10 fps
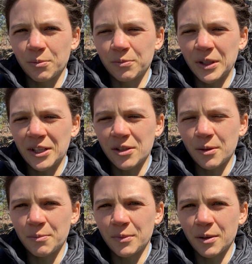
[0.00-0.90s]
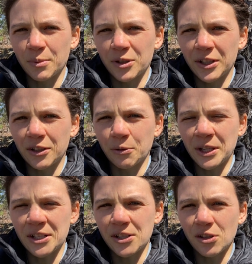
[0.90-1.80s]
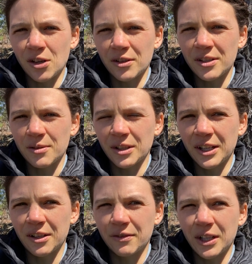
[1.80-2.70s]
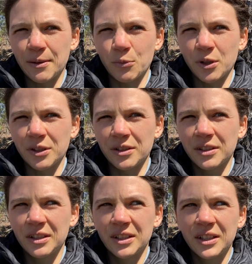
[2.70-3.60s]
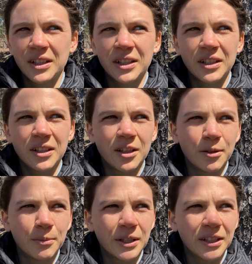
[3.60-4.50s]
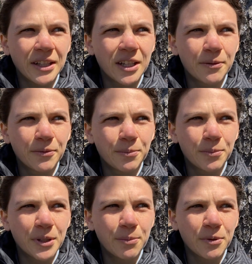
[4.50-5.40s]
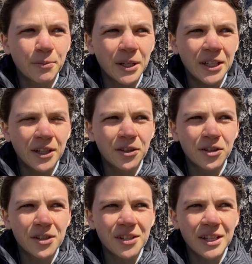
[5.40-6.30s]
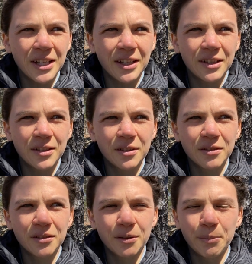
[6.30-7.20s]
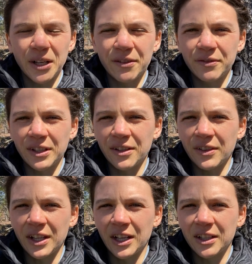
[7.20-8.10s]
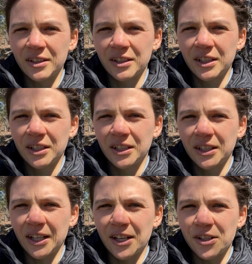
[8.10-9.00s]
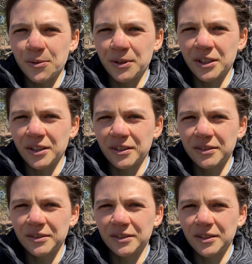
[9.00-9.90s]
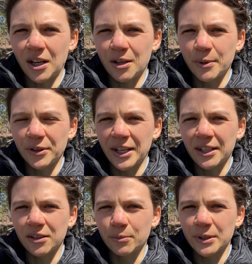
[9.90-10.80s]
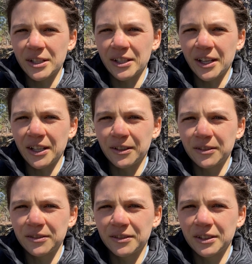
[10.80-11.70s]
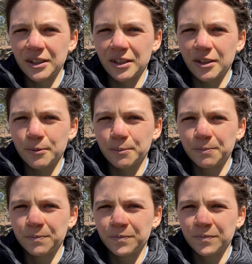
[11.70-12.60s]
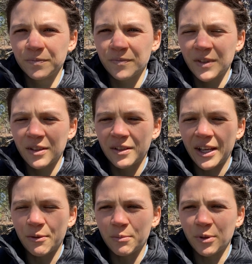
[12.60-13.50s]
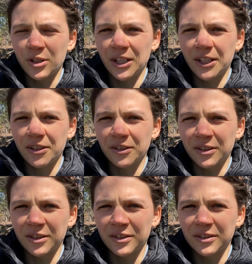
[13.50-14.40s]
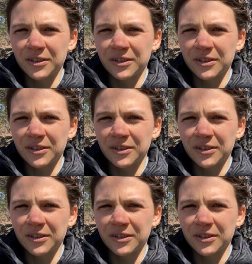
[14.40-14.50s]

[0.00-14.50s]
that's a particular one. That's his longest ahead of time one, and a lot of people might not understand the benefit in that, and I just wanted to talk about that a little bit today. That one particular